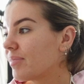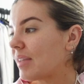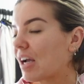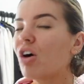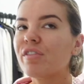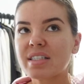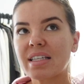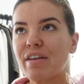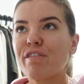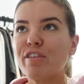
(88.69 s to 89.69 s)
Like
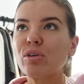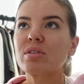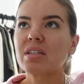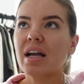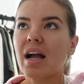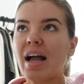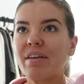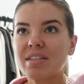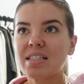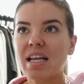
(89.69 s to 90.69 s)
obviously it feels like I
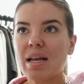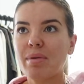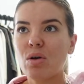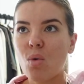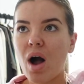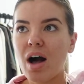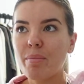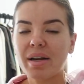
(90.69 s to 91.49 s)
haven't seen him in a while,